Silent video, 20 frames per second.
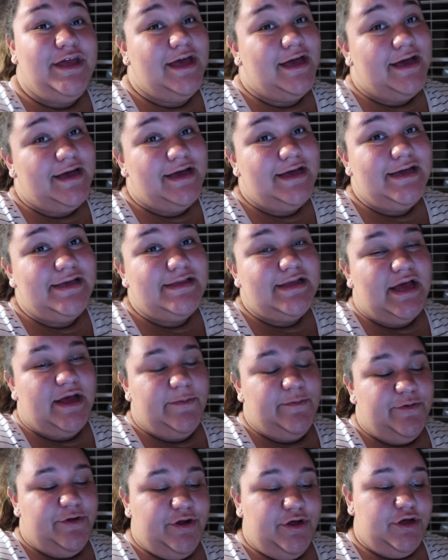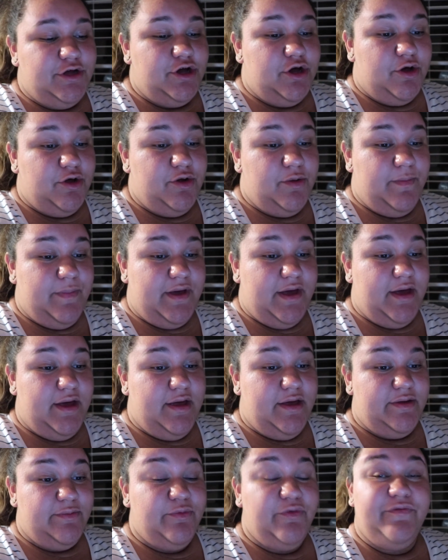you guys, I'm gonna go to
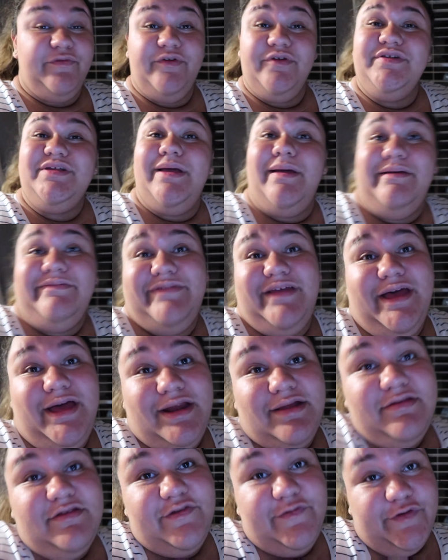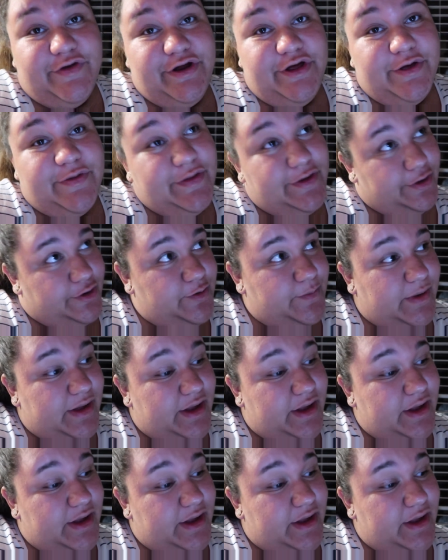bed. Well first I have to edit this video, then go to